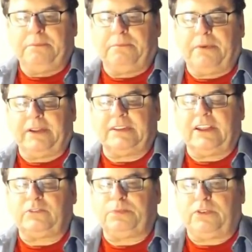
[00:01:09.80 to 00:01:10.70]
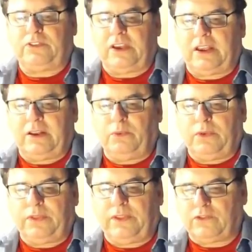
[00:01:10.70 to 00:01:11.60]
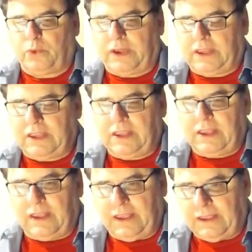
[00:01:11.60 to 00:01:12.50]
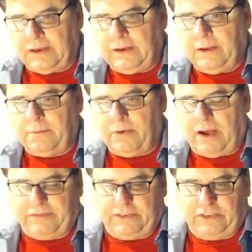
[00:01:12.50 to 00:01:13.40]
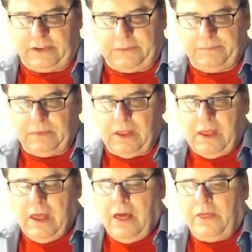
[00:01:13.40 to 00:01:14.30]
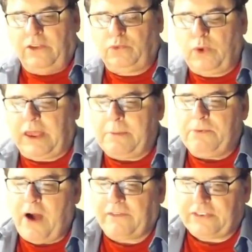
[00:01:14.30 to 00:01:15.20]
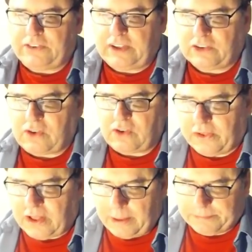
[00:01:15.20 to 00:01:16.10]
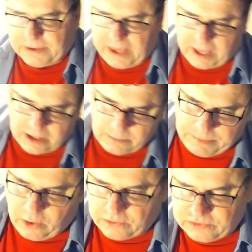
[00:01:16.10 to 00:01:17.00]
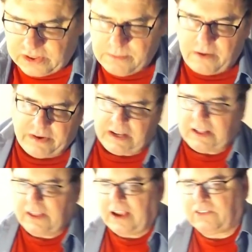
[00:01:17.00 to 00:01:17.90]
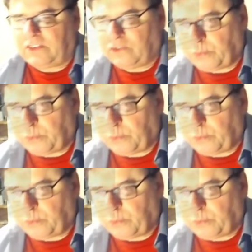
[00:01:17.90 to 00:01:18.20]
But let's proceed with This Week in Prophecy. This Week in Prophecy is rather complicated because the American elections will